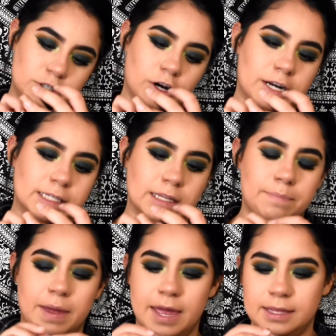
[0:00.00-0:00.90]
Tarte
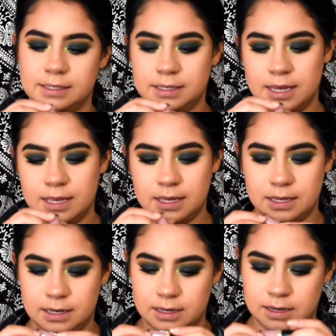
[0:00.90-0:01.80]
lip paint
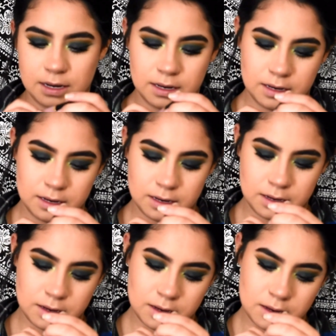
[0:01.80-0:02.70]
in
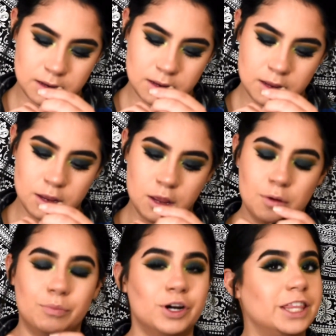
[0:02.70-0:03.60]

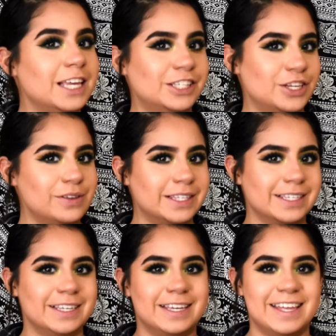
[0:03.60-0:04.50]
Birthday
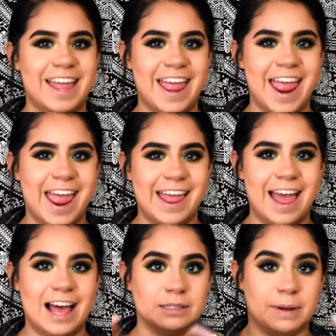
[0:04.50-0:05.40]
Suit
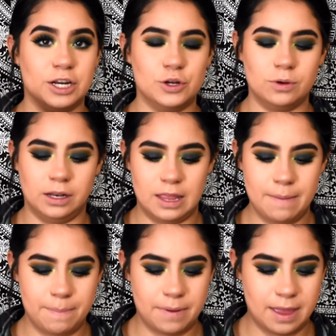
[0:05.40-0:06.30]
as my nude
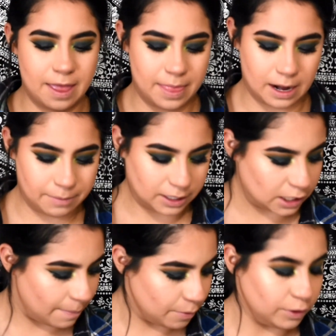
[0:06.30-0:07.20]
lip, and then I'm gonna
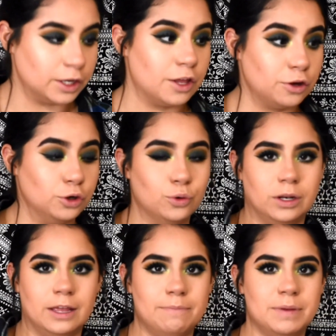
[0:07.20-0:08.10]
top it with another
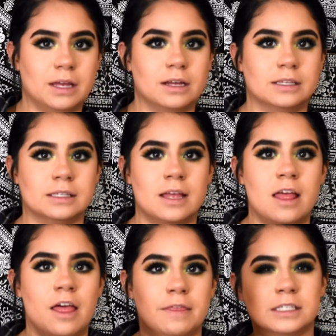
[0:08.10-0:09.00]
nude lip because
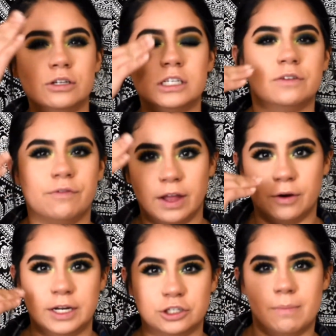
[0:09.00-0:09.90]
this look is
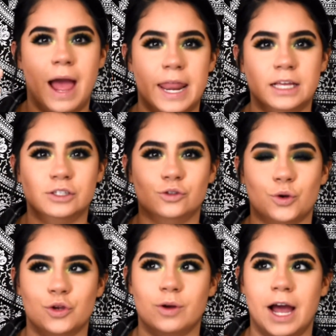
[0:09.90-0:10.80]
very dramatic,
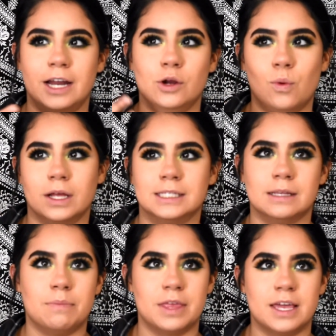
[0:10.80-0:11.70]
so you kind of want
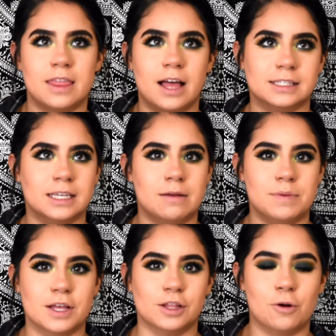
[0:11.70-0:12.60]
something that's gonna
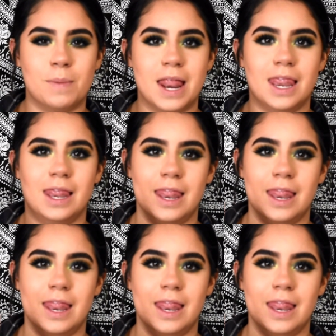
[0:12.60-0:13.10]
be a little bit